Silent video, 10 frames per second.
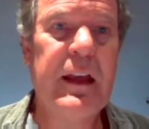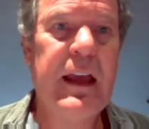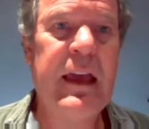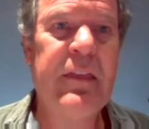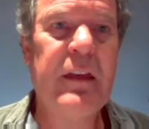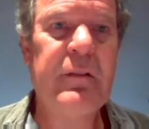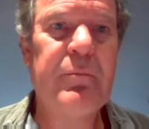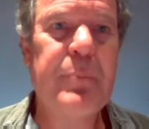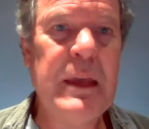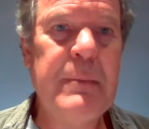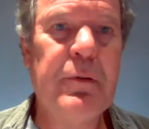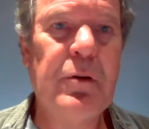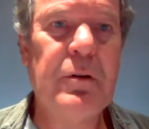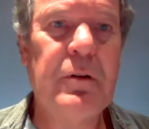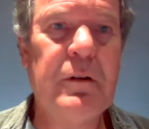and that
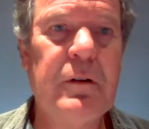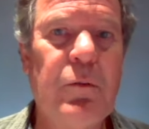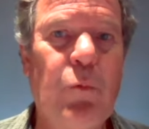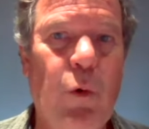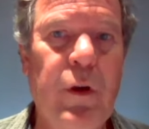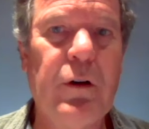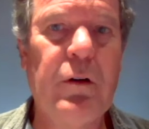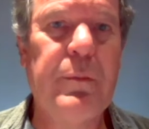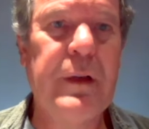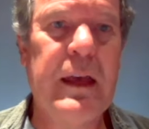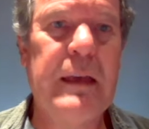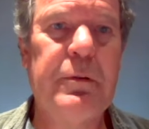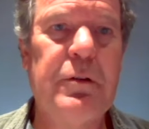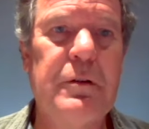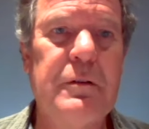people will be
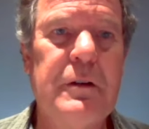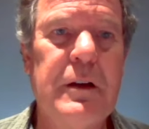able